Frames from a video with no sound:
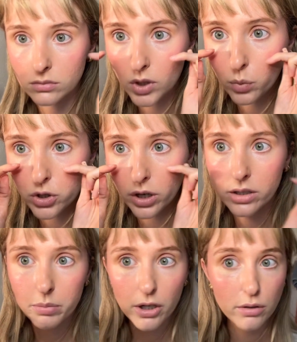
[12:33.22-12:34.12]
Which eye
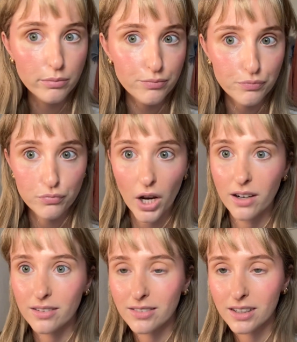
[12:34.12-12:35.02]
is better?
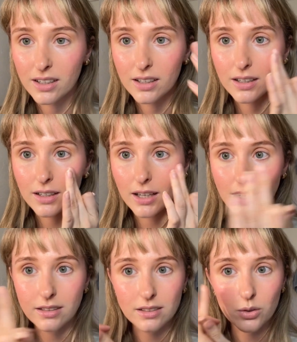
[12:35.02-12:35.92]

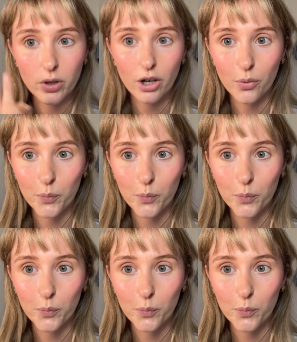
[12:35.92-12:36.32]
Yes or no?